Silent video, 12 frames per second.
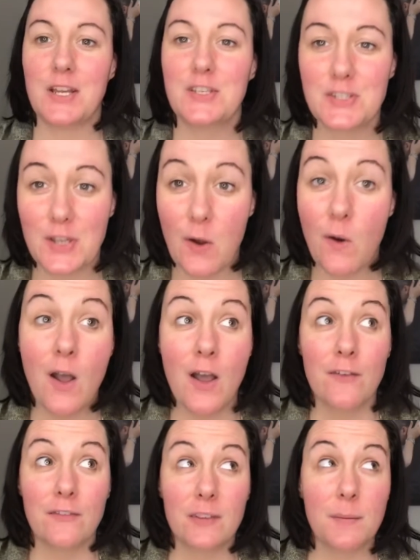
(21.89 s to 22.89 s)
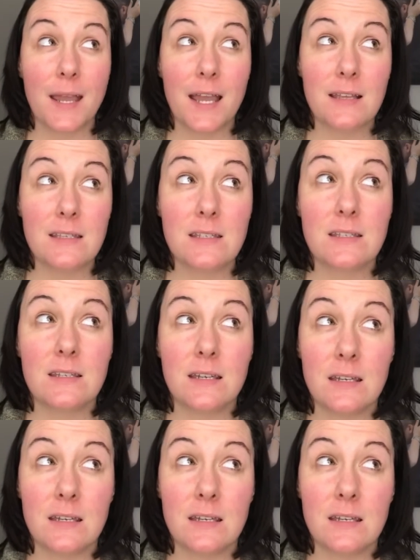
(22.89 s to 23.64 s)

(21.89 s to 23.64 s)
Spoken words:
So, for the past,